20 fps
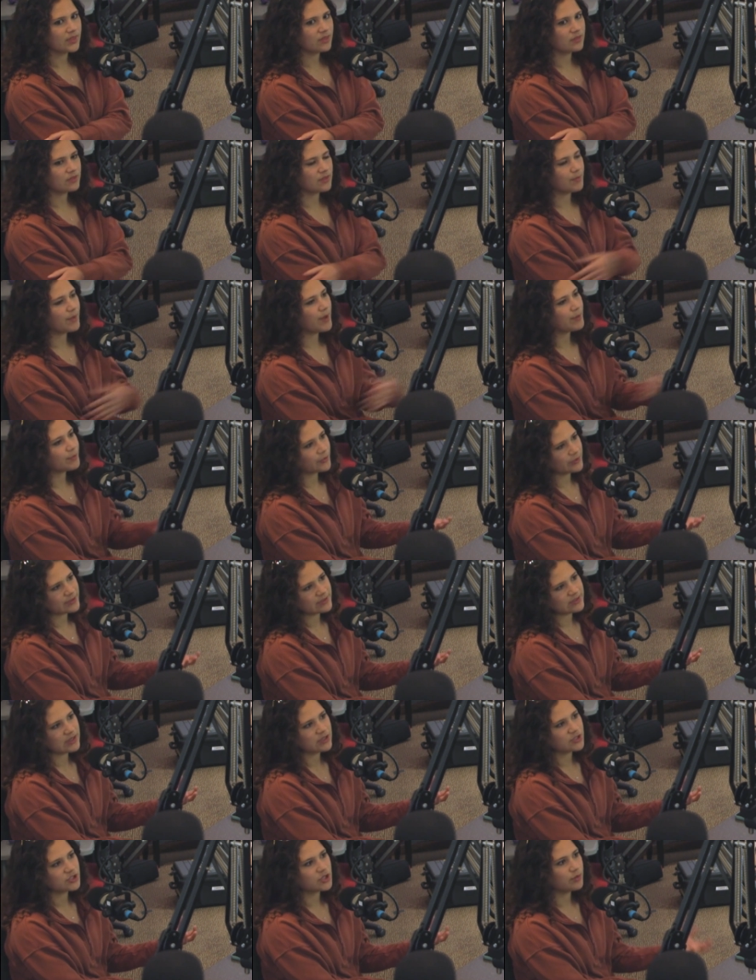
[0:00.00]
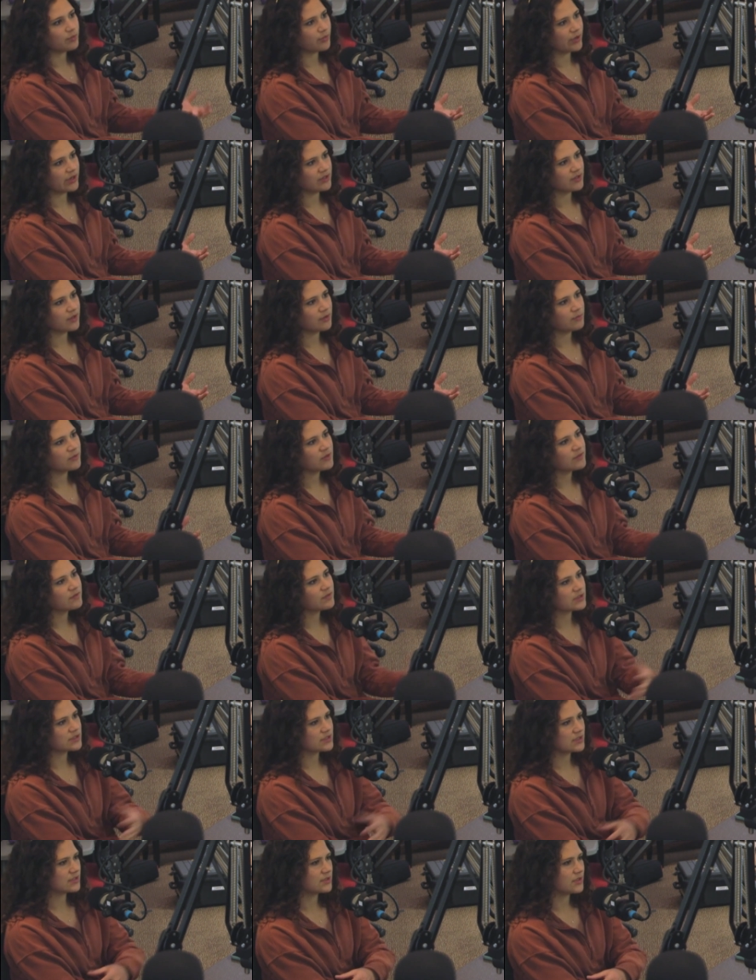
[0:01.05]
the memorization and brain dumping
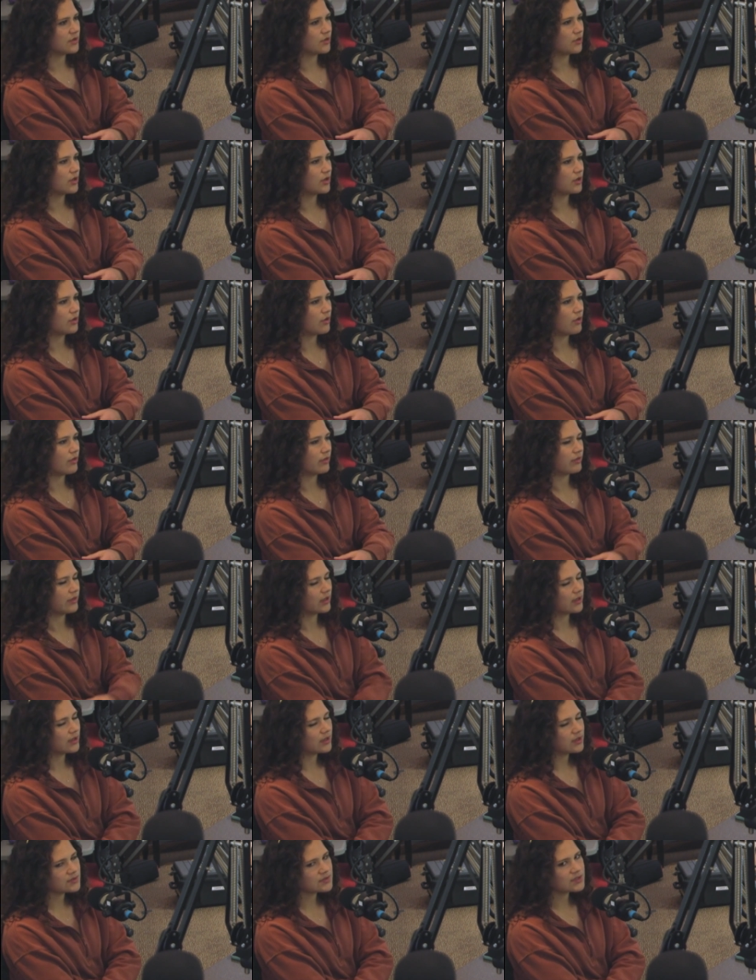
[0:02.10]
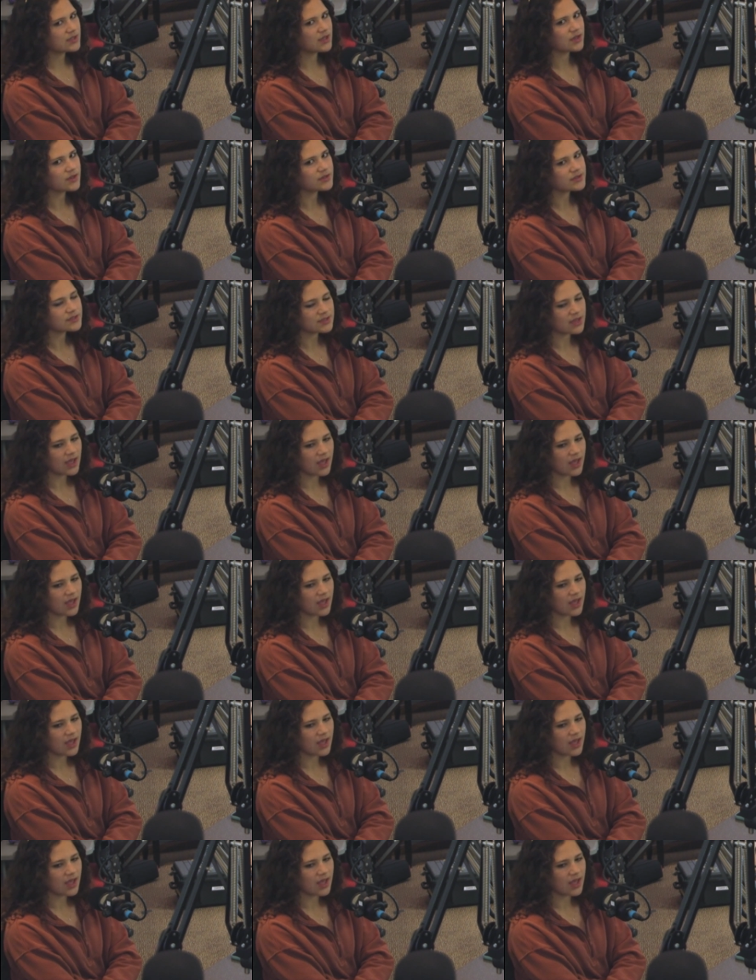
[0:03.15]
versus the critical thinking skills.